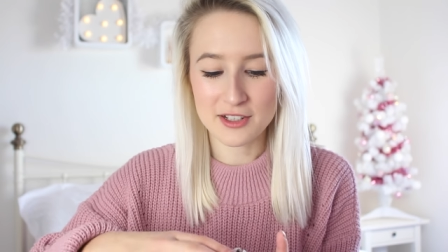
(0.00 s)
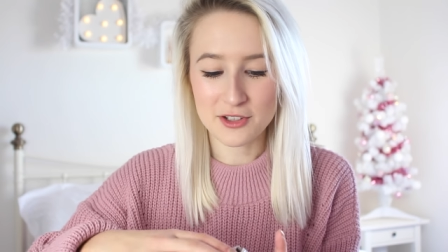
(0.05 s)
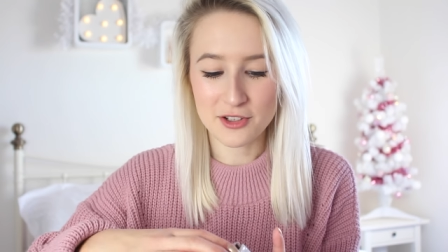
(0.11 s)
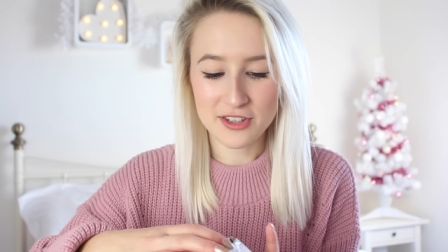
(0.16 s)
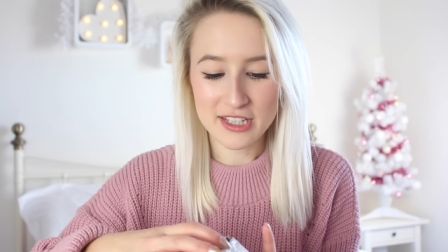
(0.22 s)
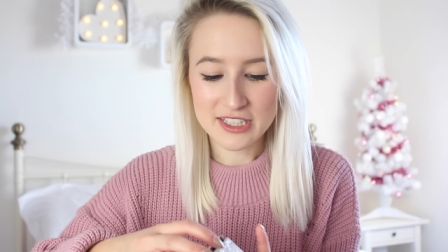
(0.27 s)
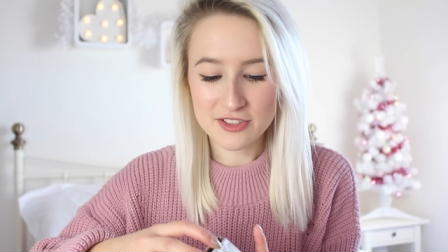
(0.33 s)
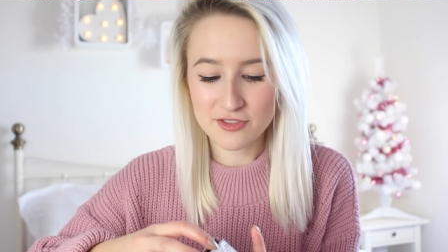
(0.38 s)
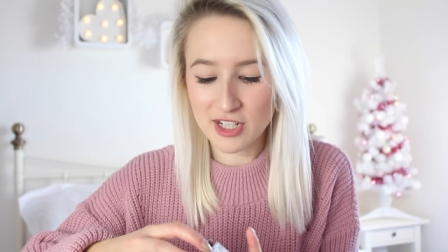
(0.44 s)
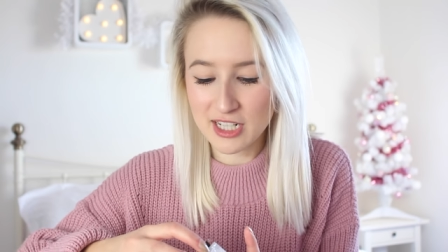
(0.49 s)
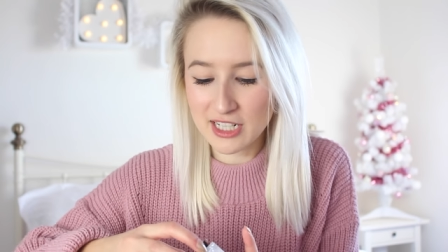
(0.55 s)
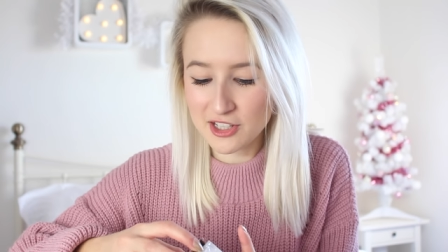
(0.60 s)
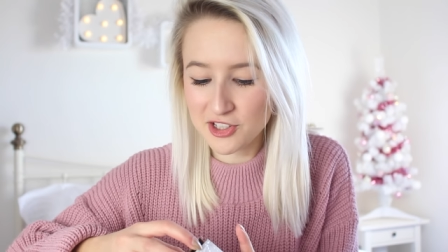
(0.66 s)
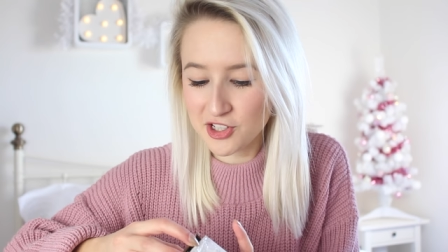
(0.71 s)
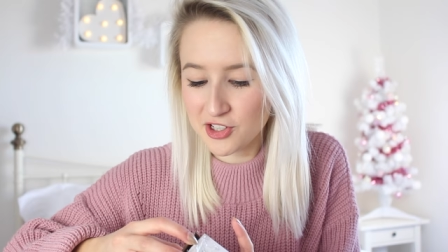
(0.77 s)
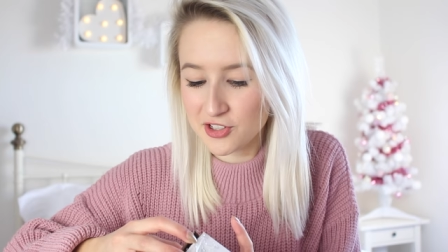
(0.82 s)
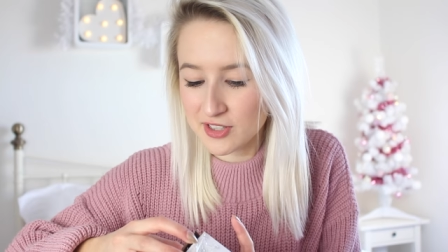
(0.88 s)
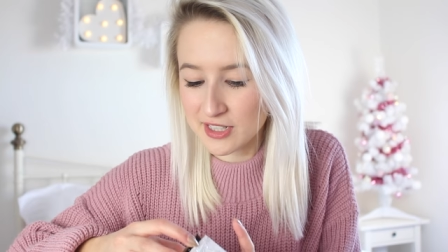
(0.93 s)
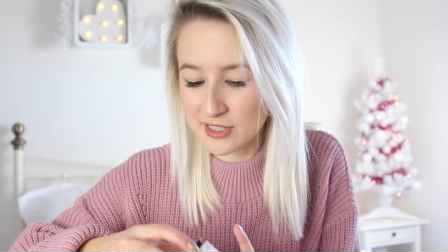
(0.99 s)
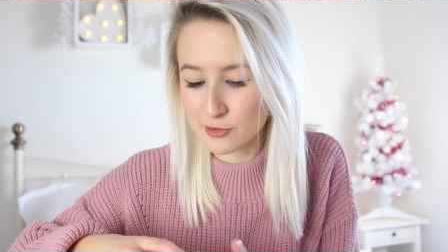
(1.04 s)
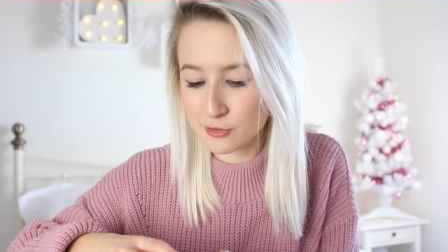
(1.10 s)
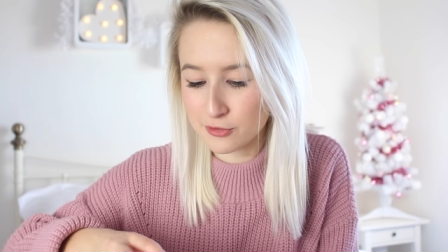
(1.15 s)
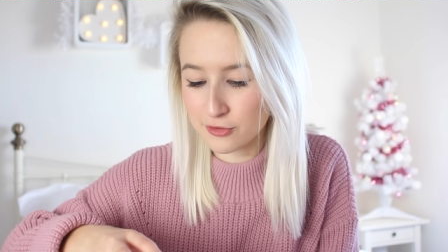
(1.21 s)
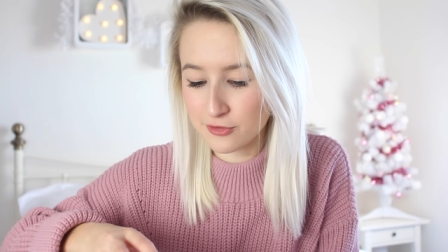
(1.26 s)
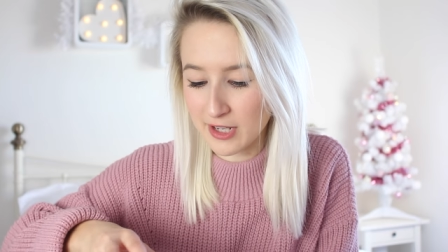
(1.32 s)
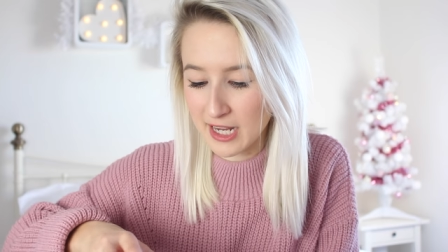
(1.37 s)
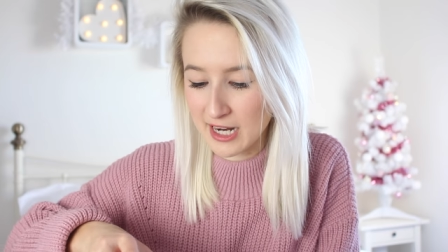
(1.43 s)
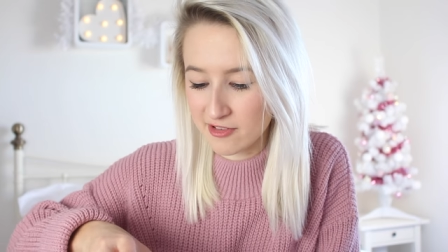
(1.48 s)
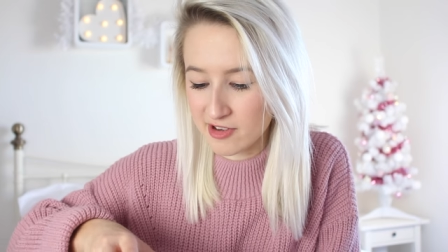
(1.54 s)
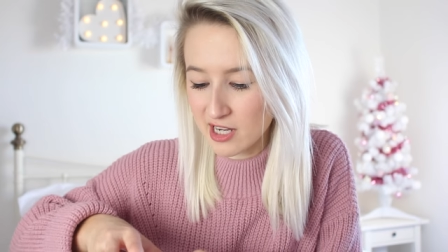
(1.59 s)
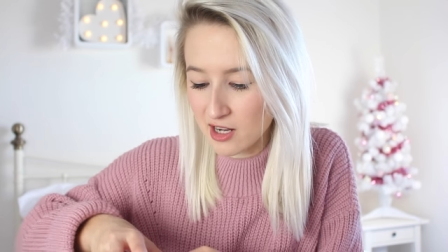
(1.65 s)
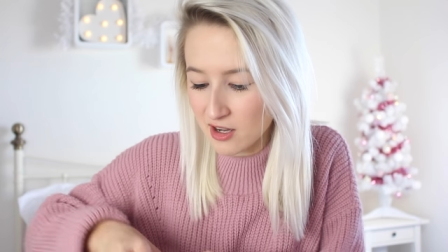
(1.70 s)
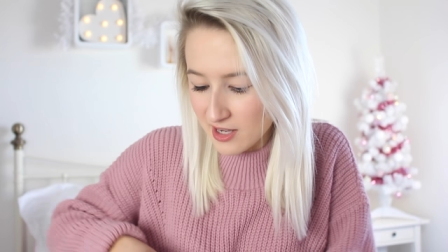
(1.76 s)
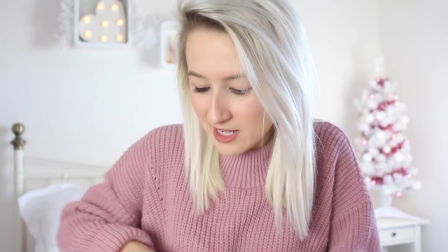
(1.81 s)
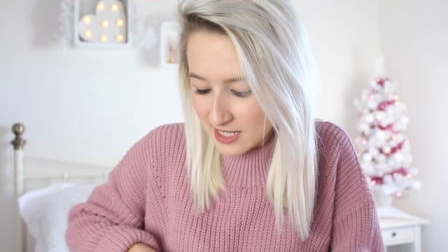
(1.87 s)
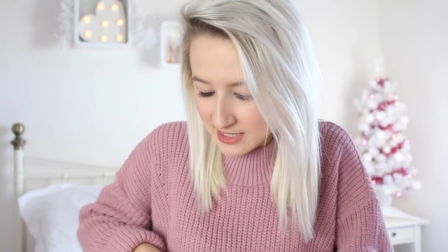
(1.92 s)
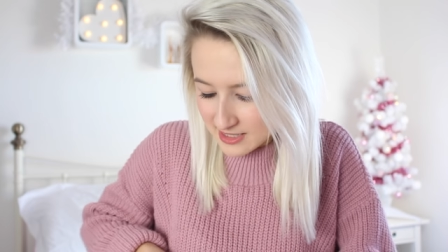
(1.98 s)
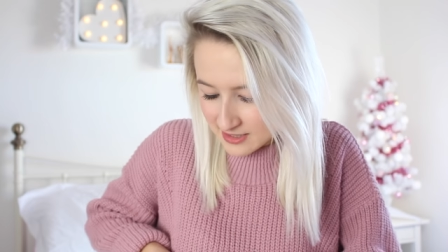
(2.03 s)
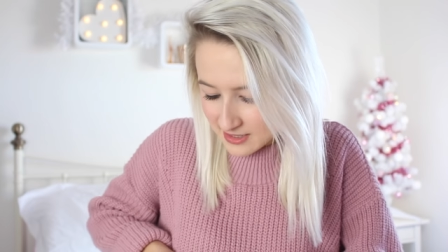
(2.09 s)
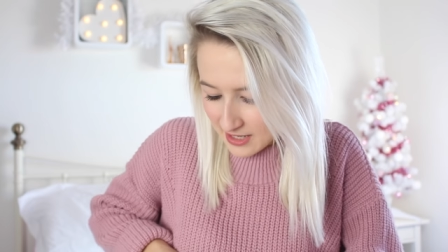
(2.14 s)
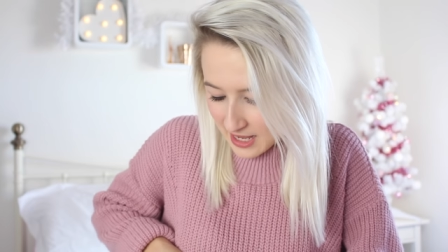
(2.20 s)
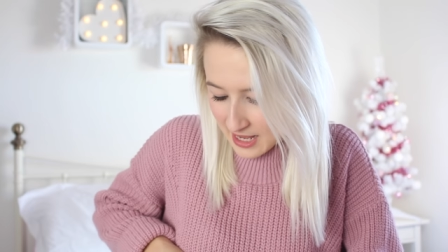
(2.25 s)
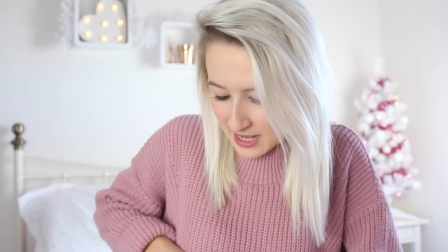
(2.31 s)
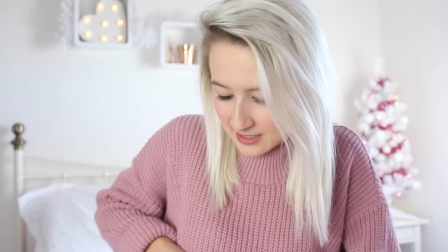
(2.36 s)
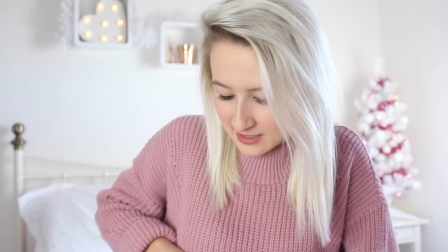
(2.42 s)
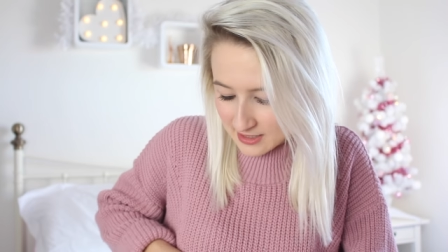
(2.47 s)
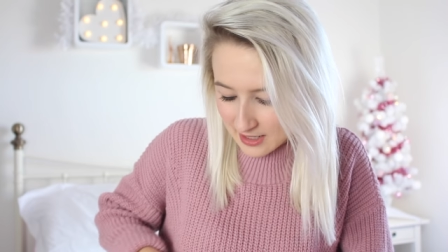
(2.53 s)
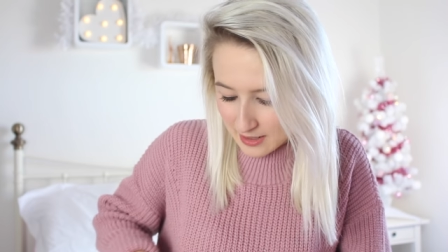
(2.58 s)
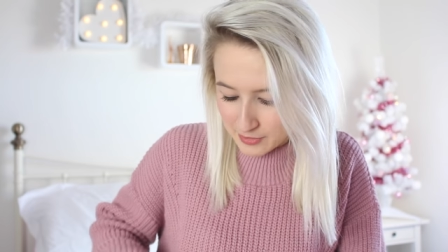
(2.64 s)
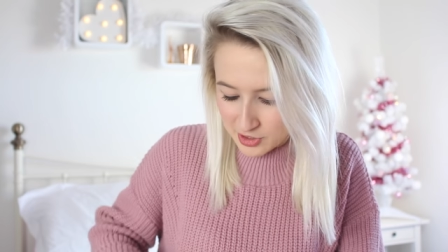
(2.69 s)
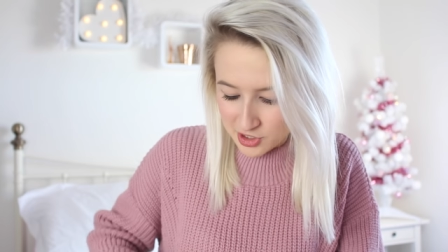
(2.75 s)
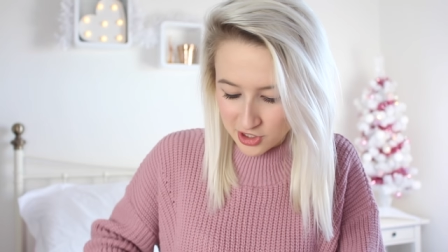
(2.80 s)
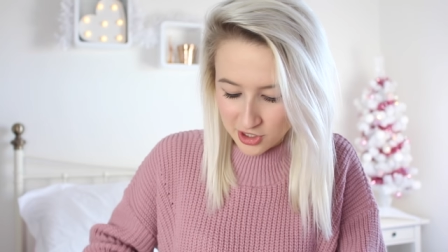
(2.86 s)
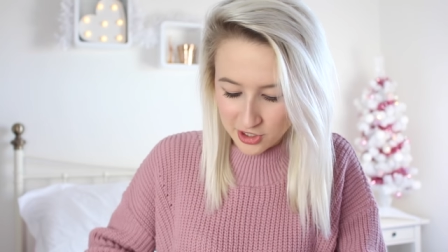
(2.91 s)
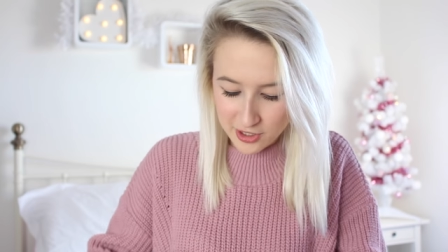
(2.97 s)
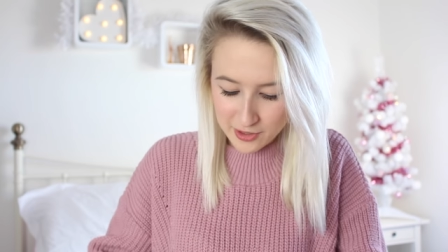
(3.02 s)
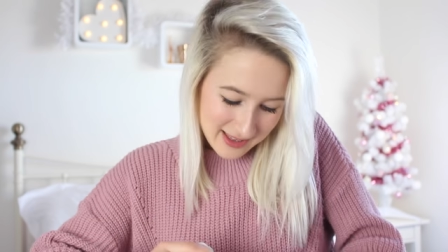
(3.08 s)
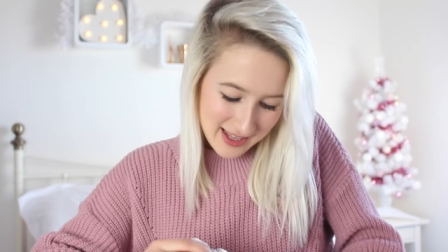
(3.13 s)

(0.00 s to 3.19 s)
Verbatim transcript: I got these really cute little fairy lights and let me show you.